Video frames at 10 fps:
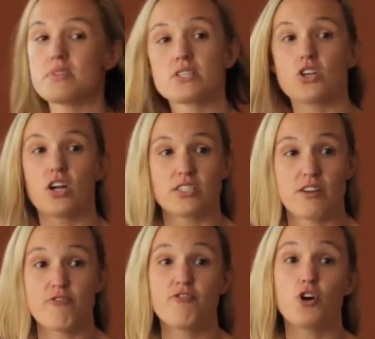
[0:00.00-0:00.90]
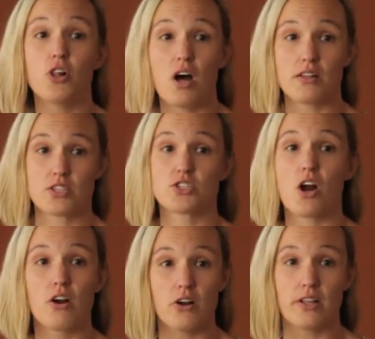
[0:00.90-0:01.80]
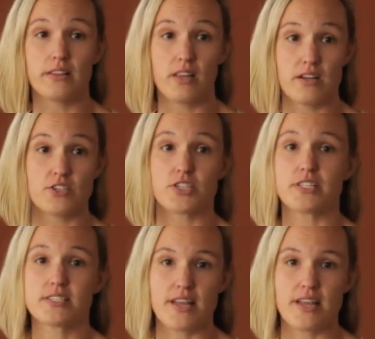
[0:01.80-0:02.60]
This dog did a full-on snarl and lunged and